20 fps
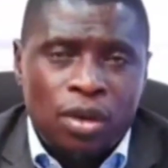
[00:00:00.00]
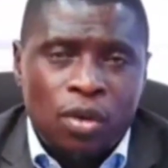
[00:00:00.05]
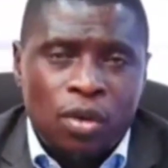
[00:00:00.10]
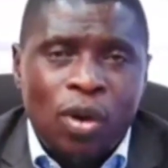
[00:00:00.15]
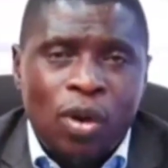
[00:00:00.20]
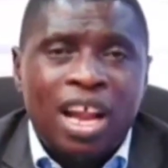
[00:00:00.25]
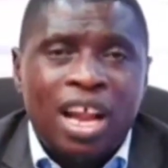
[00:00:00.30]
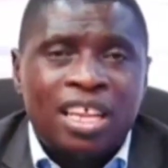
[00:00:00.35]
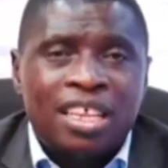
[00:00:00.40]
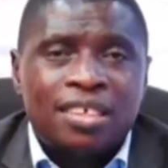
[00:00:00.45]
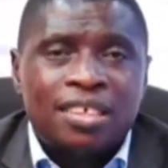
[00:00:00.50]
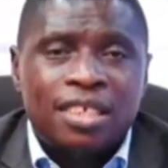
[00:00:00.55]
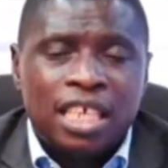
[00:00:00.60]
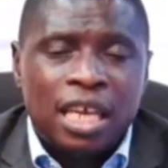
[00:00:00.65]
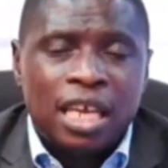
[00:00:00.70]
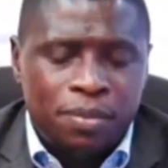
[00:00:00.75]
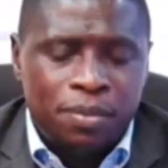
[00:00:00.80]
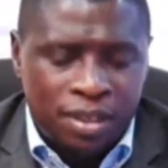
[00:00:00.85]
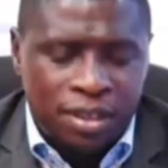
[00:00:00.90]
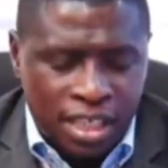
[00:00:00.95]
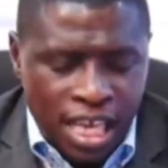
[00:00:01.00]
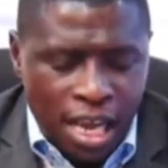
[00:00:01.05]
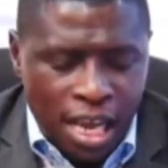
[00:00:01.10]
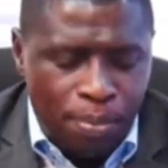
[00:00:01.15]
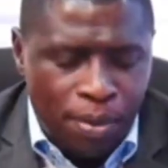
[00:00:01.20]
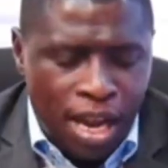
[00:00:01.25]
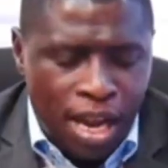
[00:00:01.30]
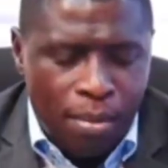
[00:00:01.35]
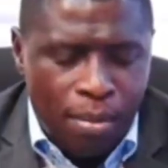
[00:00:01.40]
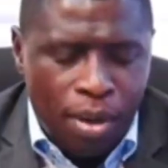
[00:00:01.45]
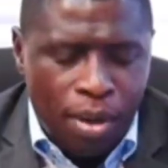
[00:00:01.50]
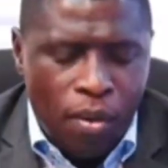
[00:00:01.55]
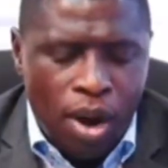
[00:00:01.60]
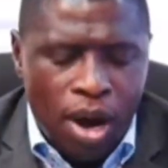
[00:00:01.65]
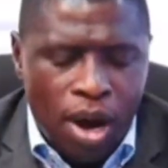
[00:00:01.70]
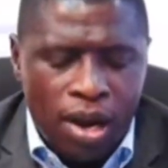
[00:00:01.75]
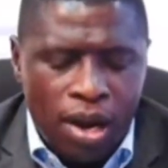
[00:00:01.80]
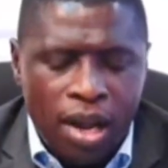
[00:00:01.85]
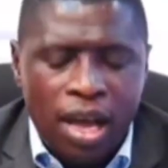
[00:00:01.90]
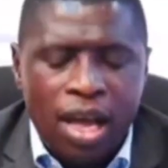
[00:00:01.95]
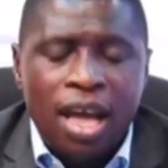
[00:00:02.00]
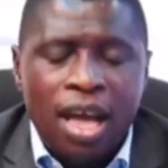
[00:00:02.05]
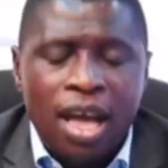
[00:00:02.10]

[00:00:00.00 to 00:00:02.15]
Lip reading: What are the steps? Step number 1,